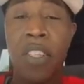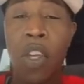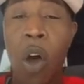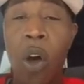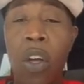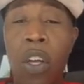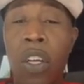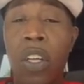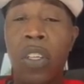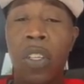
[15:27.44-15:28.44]
So,
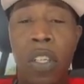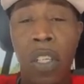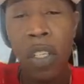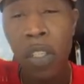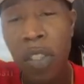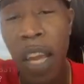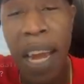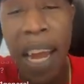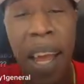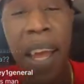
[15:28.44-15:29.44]

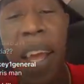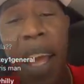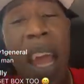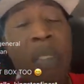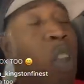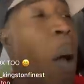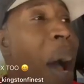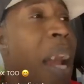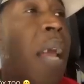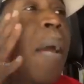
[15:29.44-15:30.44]
Steenie, if
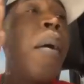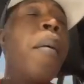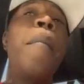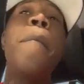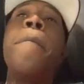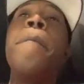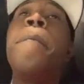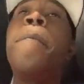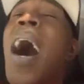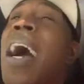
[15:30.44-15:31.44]
somebody
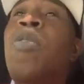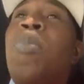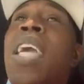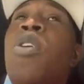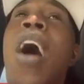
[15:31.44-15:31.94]
box me in